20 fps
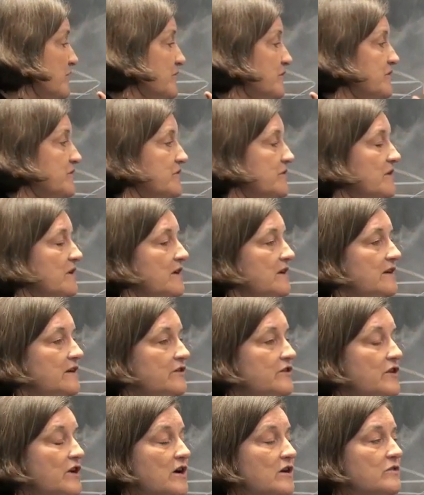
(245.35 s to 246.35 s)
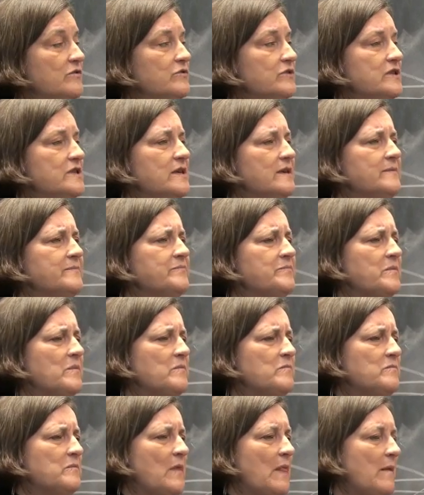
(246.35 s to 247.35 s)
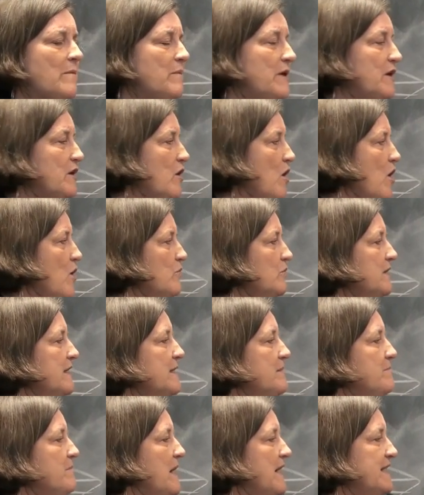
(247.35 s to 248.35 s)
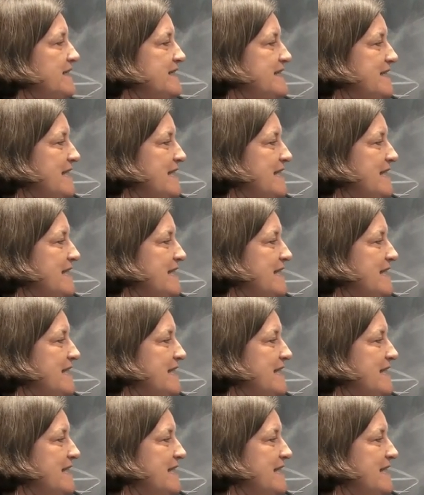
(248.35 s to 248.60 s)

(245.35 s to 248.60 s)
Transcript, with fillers: Earth's nose. But only by